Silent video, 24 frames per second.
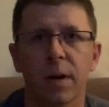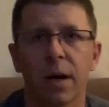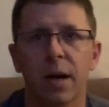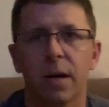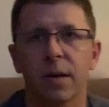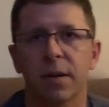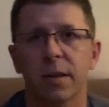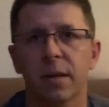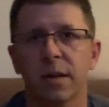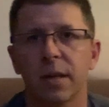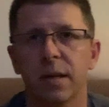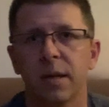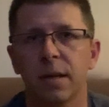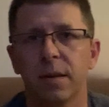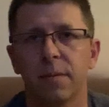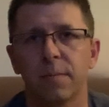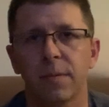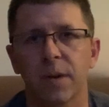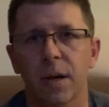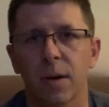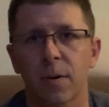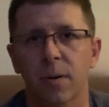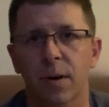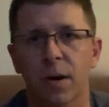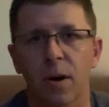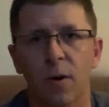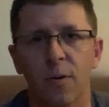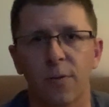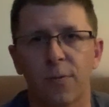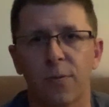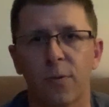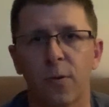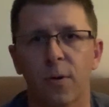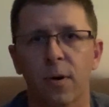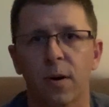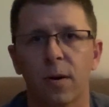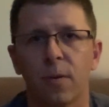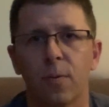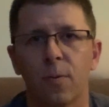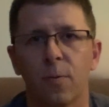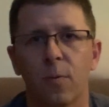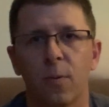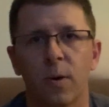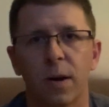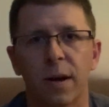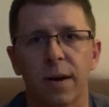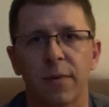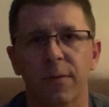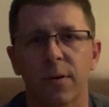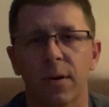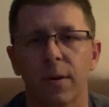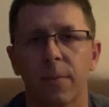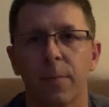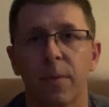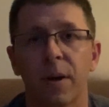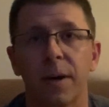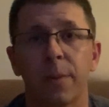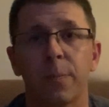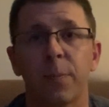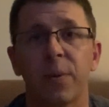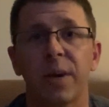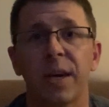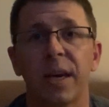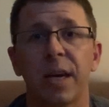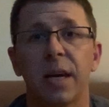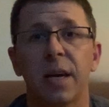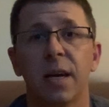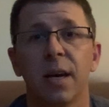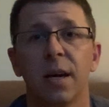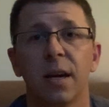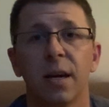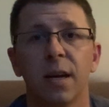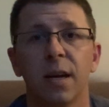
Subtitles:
how to go for it, whatever it might be.